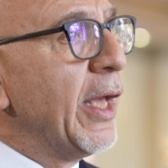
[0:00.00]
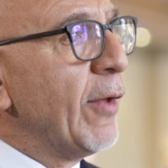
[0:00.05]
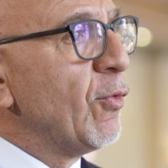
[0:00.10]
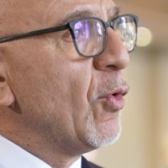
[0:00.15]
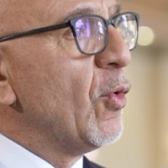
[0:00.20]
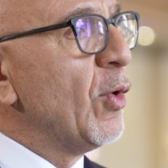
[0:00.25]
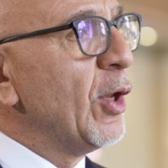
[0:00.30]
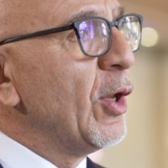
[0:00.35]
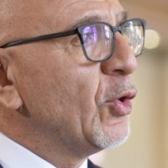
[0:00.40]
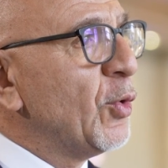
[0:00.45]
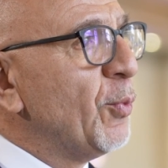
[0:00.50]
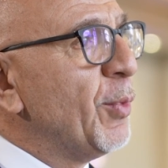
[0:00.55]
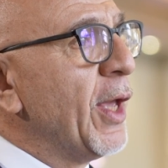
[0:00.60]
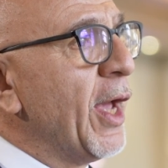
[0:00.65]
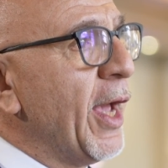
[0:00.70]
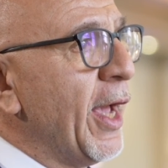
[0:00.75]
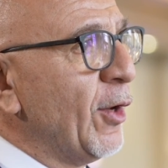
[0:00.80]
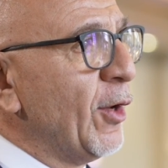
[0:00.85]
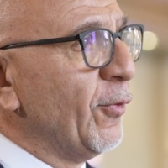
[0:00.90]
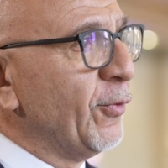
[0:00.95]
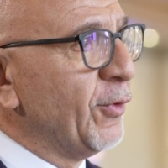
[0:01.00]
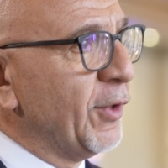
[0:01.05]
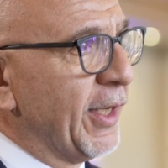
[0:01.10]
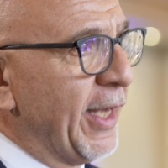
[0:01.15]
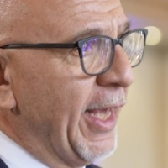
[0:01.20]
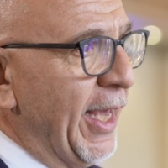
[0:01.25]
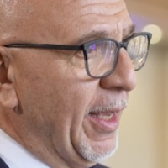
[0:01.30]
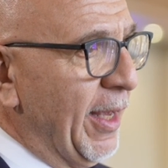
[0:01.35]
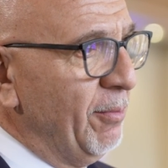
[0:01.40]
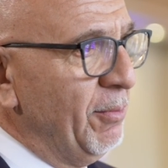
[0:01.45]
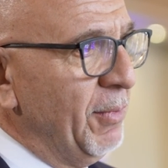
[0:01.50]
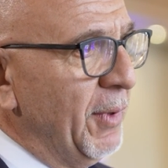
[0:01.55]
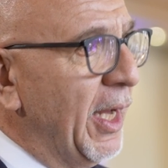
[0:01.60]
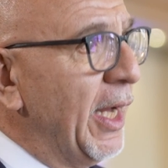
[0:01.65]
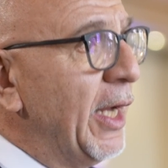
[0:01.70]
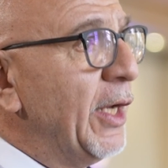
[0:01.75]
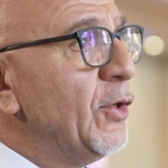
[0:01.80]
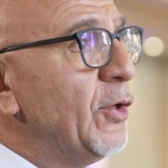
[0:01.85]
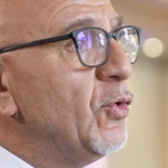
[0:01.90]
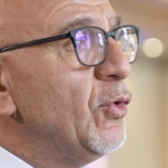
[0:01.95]
if you want to be ahead of the game,
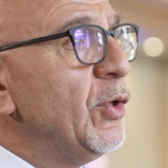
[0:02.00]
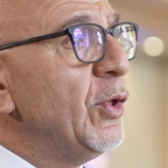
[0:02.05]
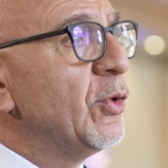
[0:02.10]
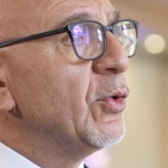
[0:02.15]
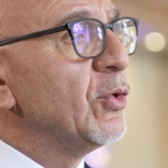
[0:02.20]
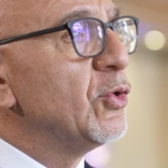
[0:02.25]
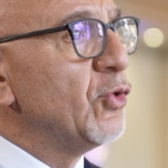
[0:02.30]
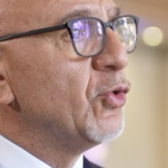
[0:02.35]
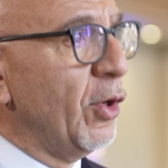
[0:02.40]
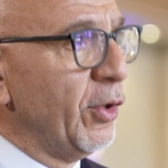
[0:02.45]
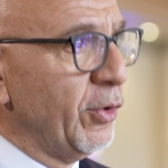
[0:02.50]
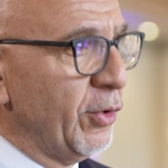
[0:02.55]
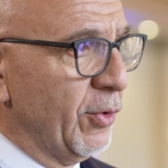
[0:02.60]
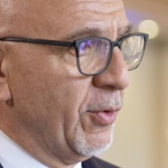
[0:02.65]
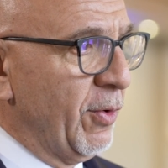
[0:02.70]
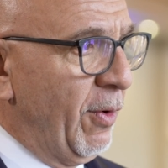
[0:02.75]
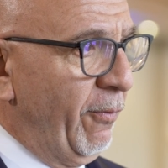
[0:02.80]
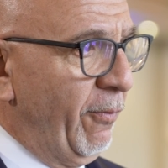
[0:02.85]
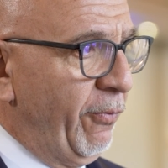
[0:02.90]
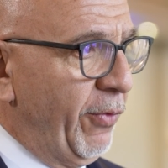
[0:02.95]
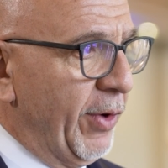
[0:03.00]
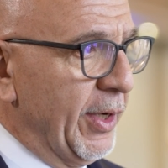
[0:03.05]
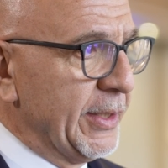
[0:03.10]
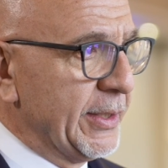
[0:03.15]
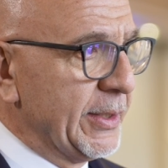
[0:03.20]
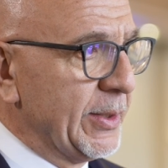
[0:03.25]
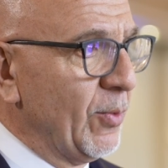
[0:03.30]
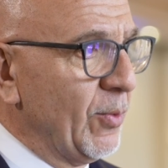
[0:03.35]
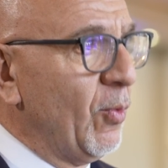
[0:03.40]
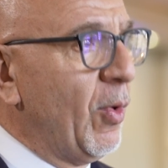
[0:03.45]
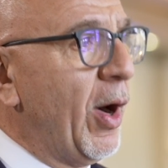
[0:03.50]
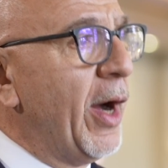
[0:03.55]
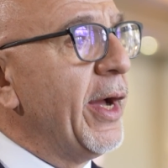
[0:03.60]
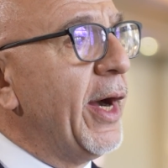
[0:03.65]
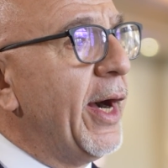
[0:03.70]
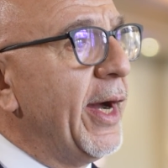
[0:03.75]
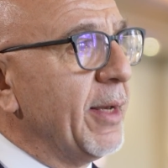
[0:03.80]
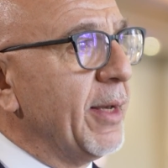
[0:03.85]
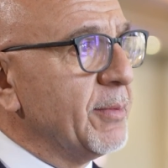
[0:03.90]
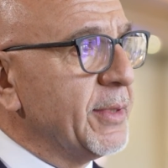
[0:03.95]
you need to join the conference. Why
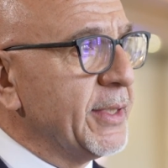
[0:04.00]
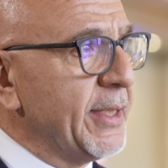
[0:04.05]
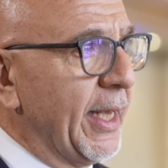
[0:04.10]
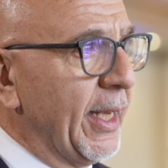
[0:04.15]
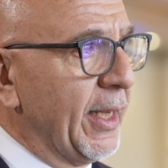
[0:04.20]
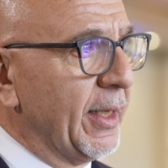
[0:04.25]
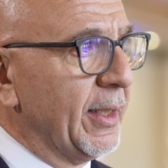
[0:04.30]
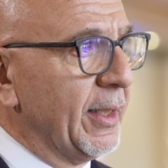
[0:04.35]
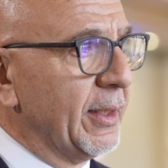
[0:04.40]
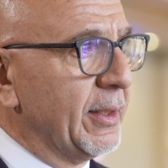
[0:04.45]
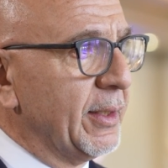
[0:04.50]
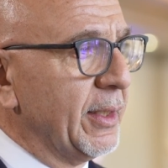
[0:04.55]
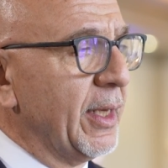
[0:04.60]
I'm saying that?